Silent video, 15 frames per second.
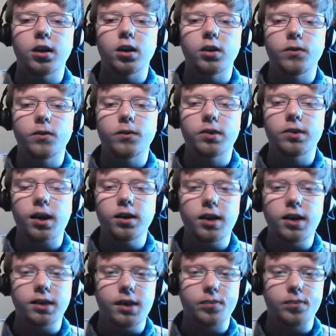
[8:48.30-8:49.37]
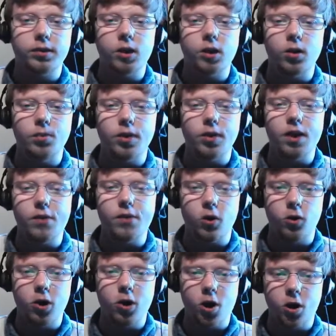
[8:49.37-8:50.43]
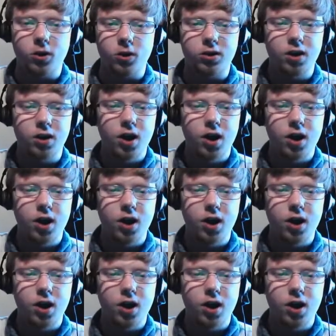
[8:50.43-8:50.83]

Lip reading: Sunday's episode, believe it or not.